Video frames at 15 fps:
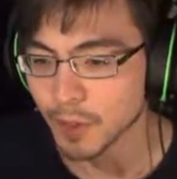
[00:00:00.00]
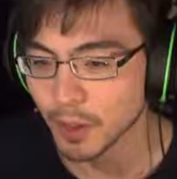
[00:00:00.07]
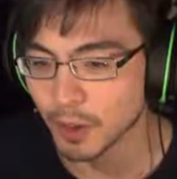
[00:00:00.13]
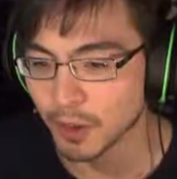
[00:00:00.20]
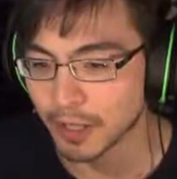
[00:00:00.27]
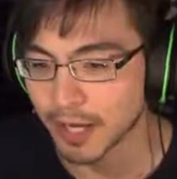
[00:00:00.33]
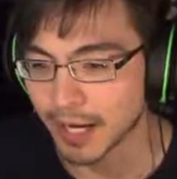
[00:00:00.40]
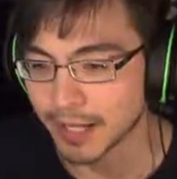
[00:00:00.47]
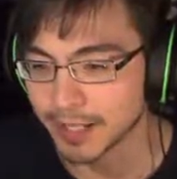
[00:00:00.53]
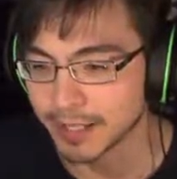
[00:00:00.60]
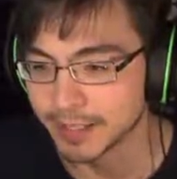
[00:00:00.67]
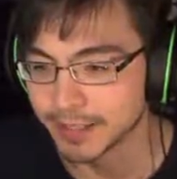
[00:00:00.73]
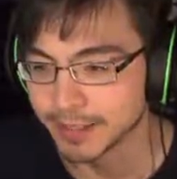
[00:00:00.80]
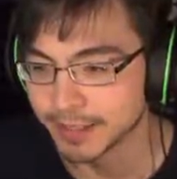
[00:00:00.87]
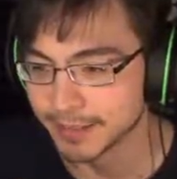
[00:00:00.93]
Okay.
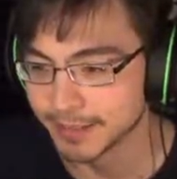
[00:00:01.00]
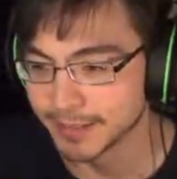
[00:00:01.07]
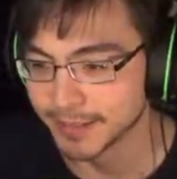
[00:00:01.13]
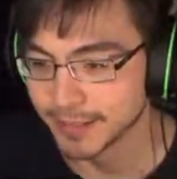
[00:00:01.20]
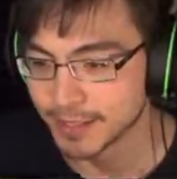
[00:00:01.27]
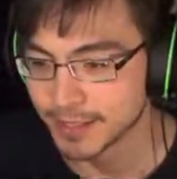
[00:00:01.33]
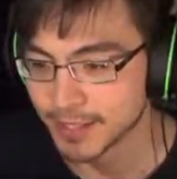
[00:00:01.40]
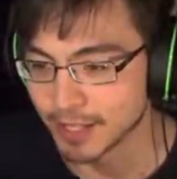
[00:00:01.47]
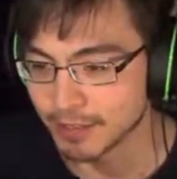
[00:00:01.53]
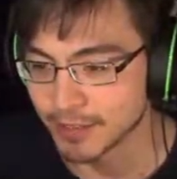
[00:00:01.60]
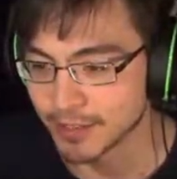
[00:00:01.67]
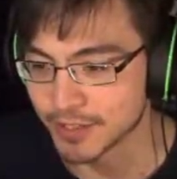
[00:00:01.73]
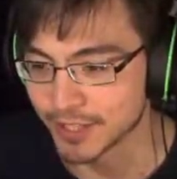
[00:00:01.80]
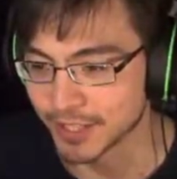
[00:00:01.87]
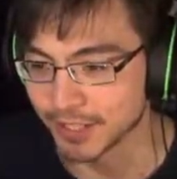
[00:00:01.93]
So ever
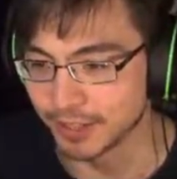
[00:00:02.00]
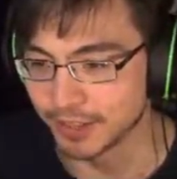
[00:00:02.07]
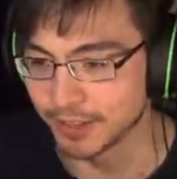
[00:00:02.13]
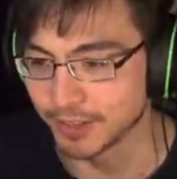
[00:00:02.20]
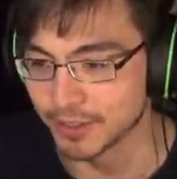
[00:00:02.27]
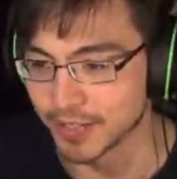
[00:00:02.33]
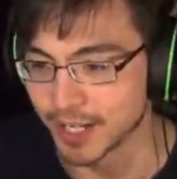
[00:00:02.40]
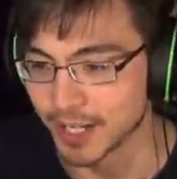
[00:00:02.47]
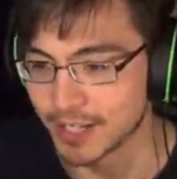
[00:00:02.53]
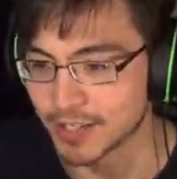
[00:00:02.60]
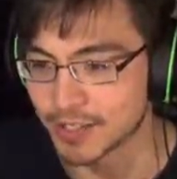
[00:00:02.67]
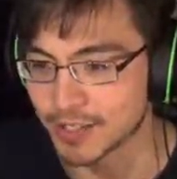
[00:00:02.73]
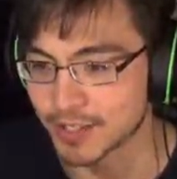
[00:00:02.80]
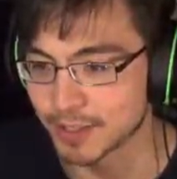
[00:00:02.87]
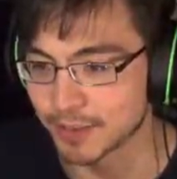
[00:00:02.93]
since I killed those
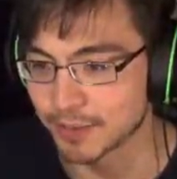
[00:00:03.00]
guys,